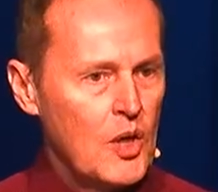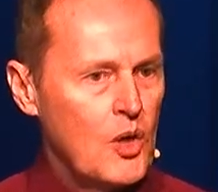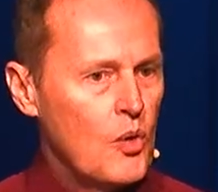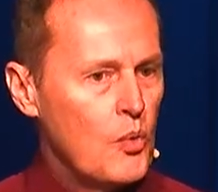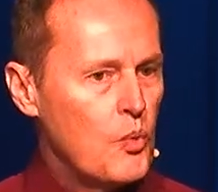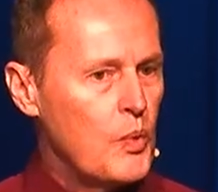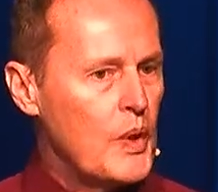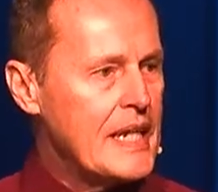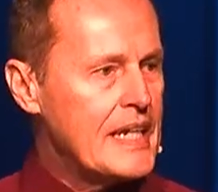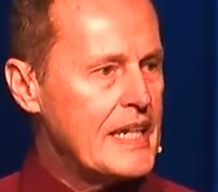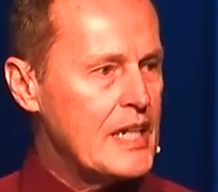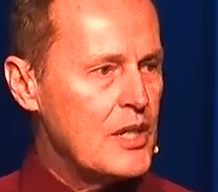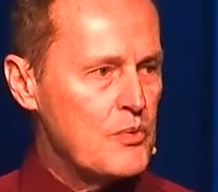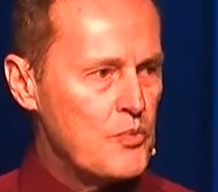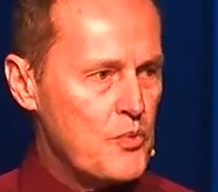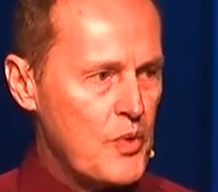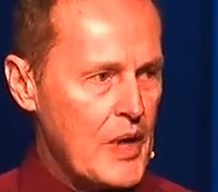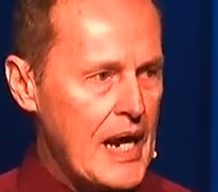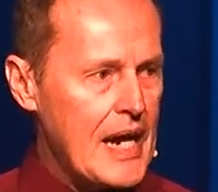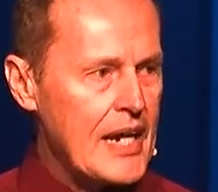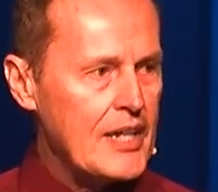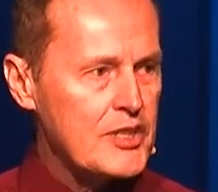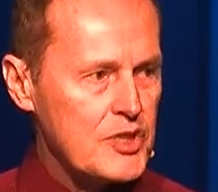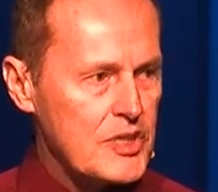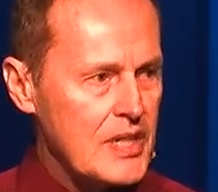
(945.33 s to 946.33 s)
We can
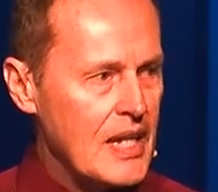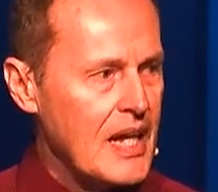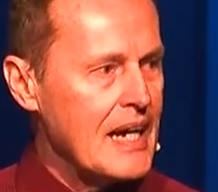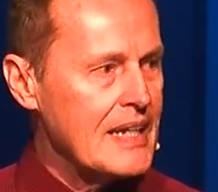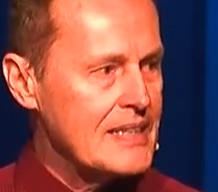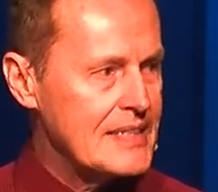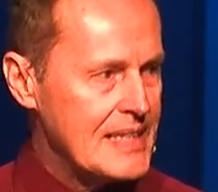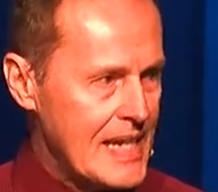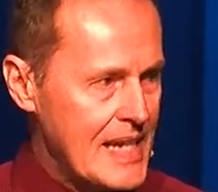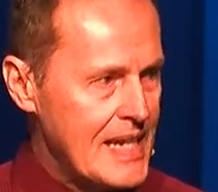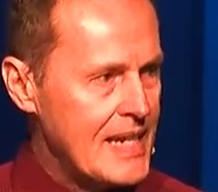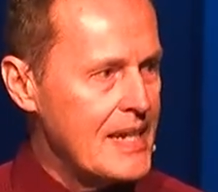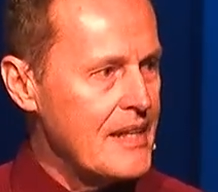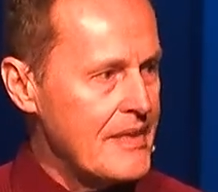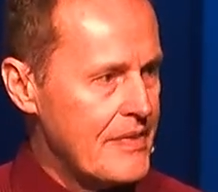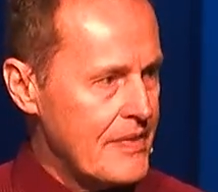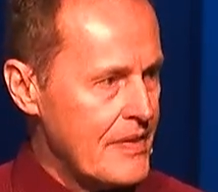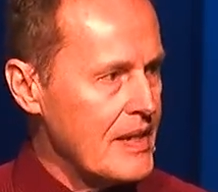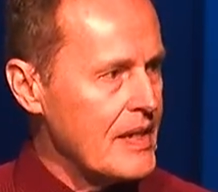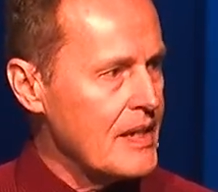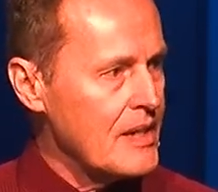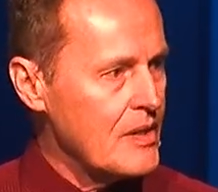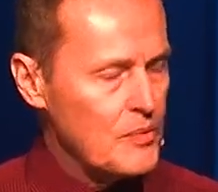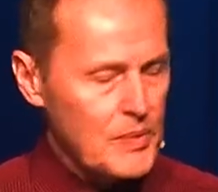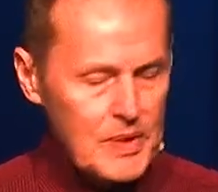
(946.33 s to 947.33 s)
rationalize
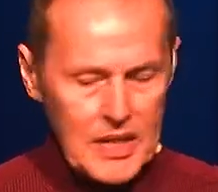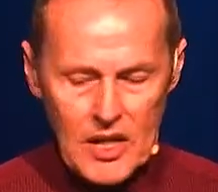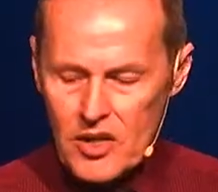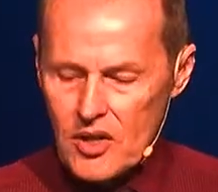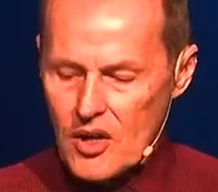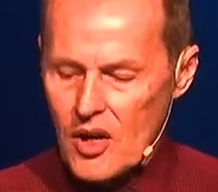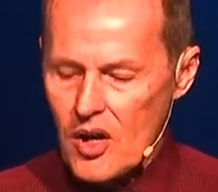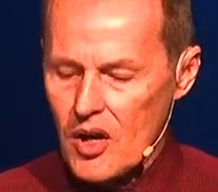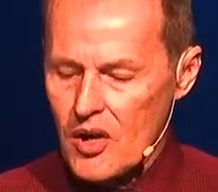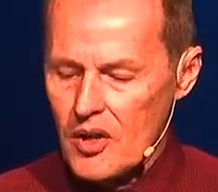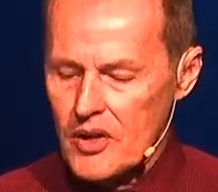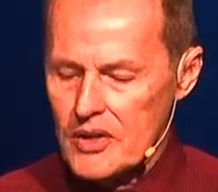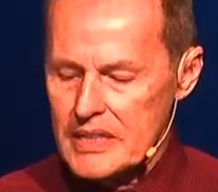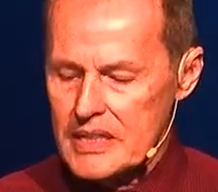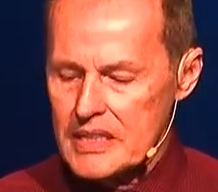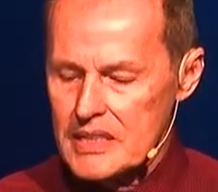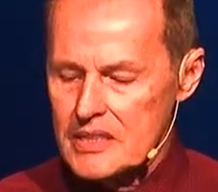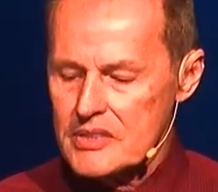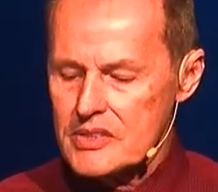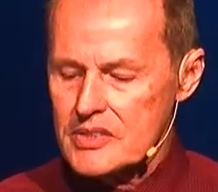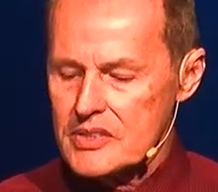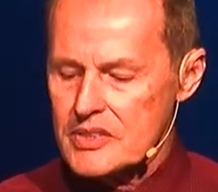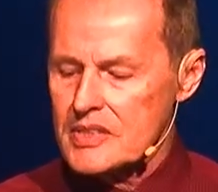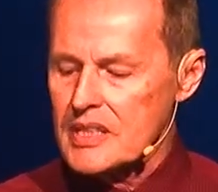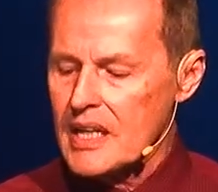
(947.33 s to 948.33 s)
anything when our heart
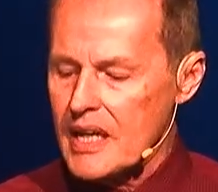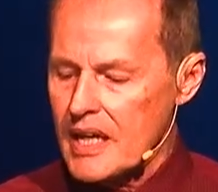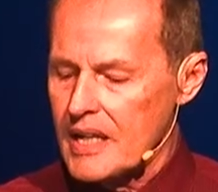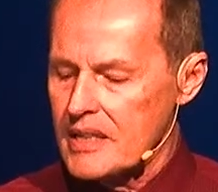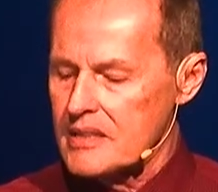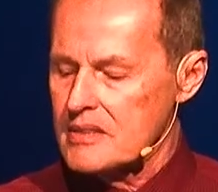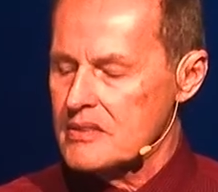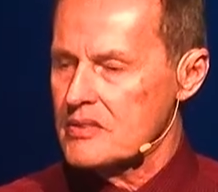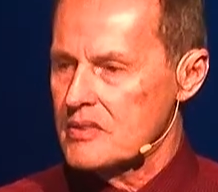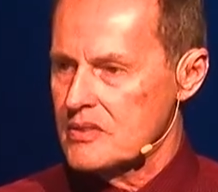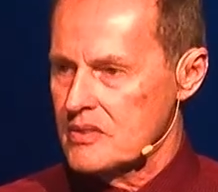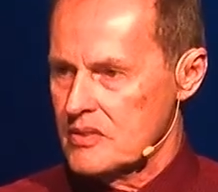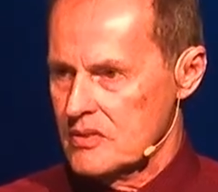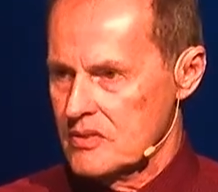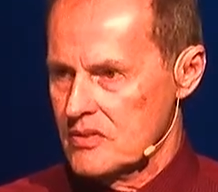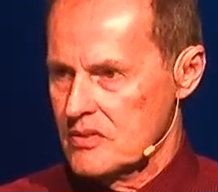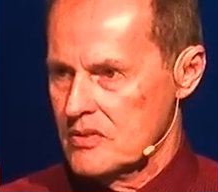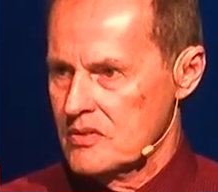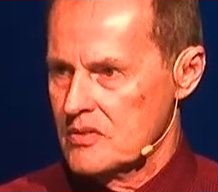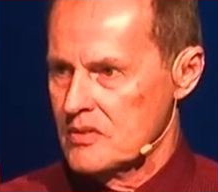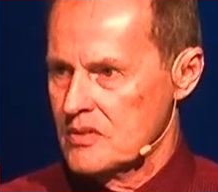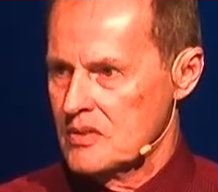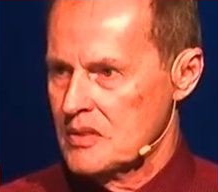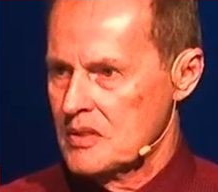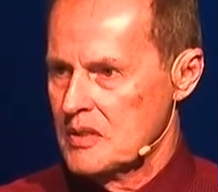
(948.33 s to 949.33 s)
is set.
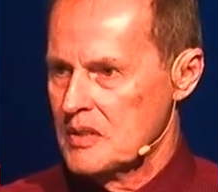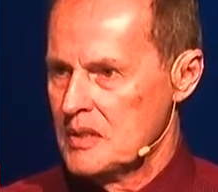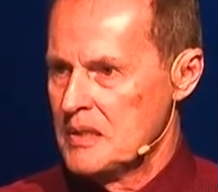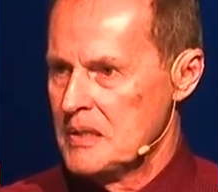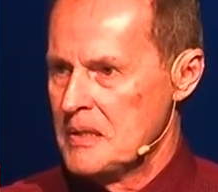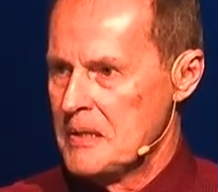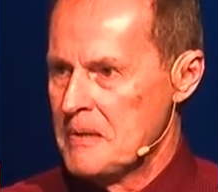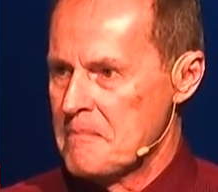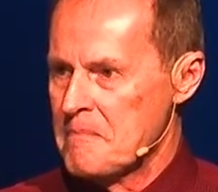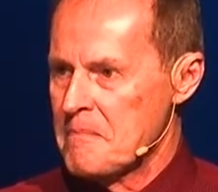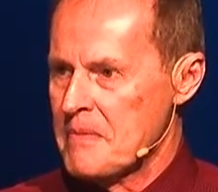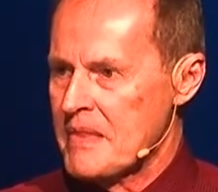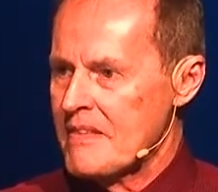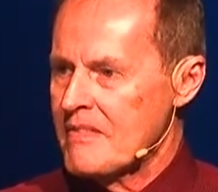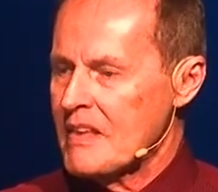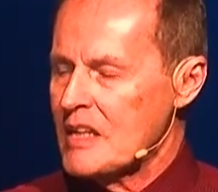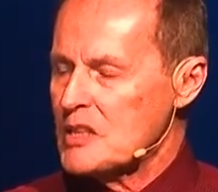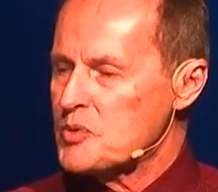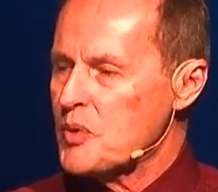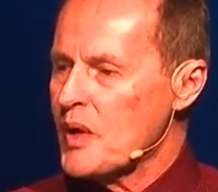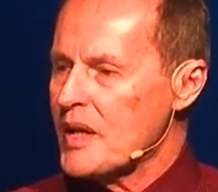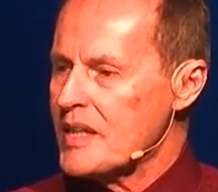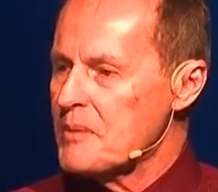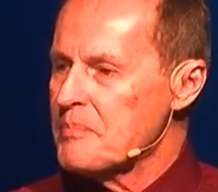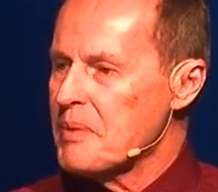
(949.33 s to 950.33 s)

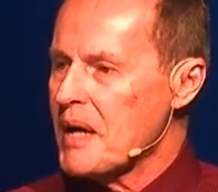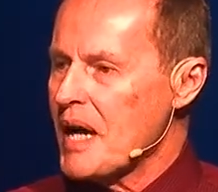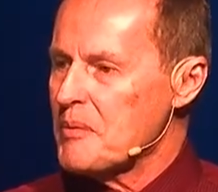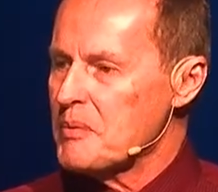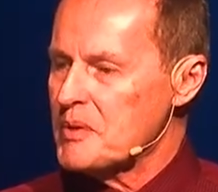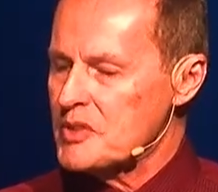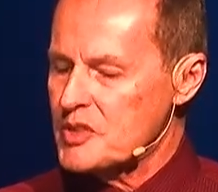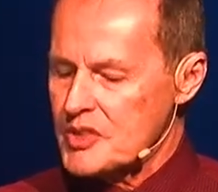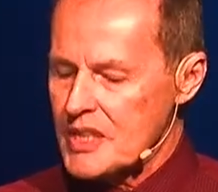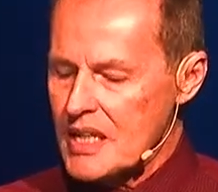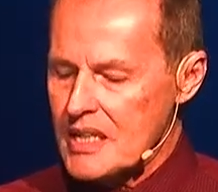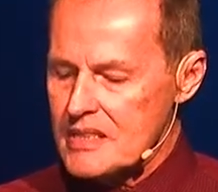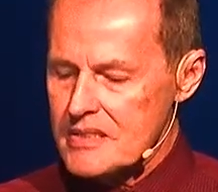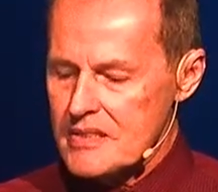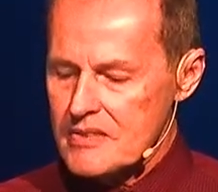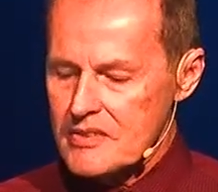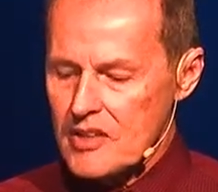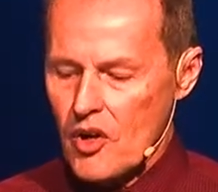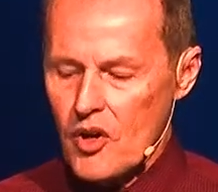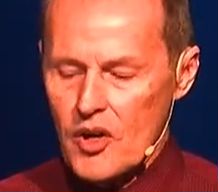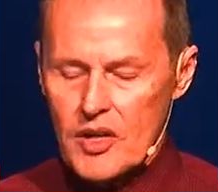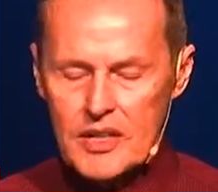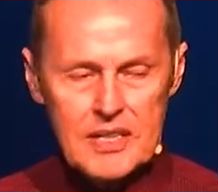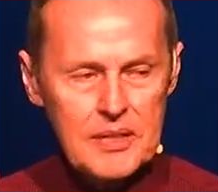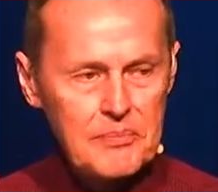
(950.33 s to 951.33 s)
That's why the Bible says that the
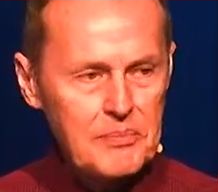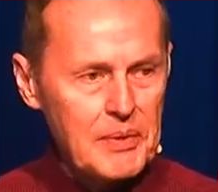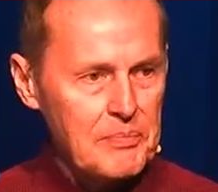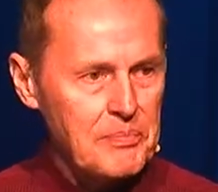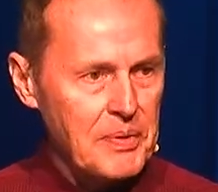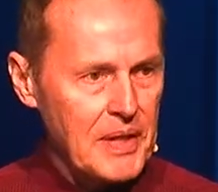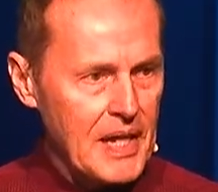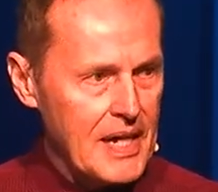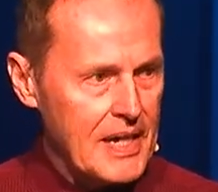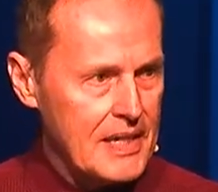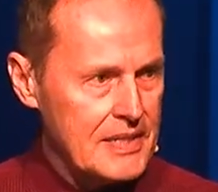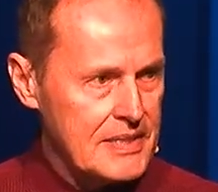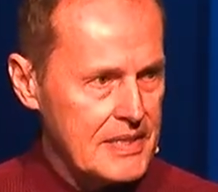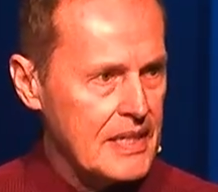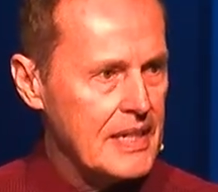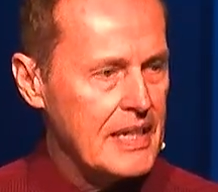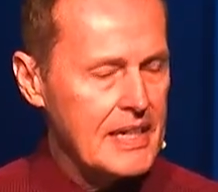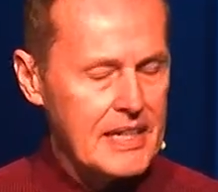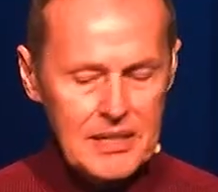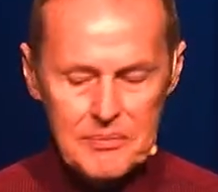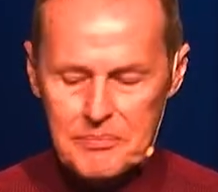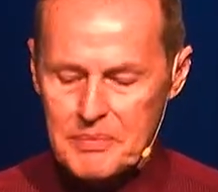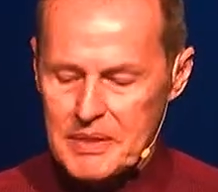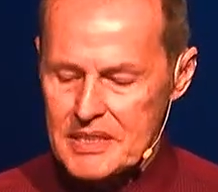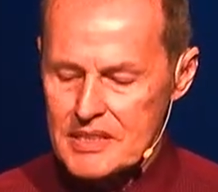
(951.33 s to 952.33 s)
heart can be blinded, it
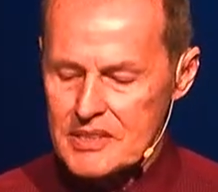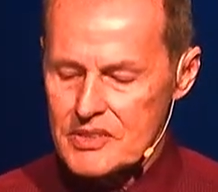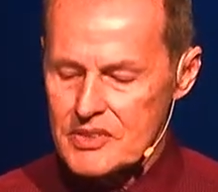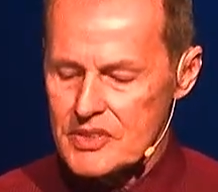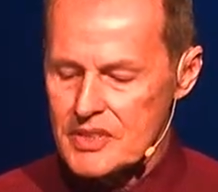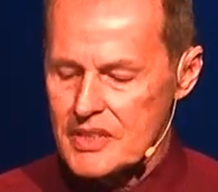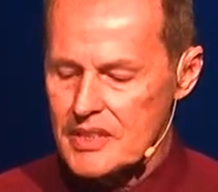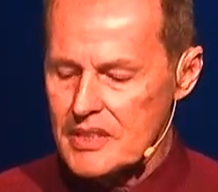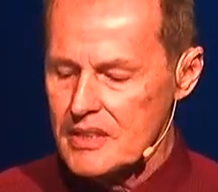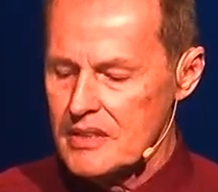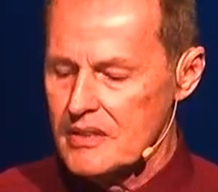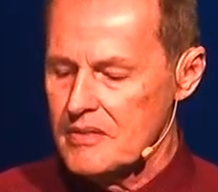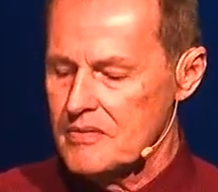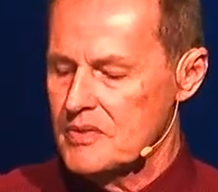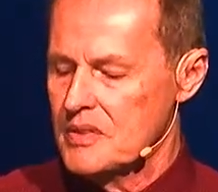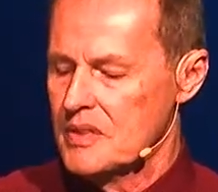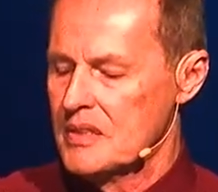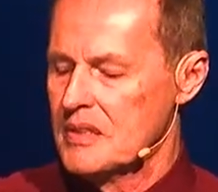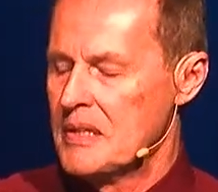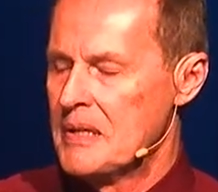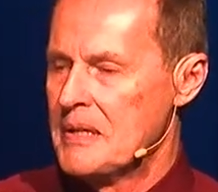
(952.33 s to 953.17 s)
can be deceived.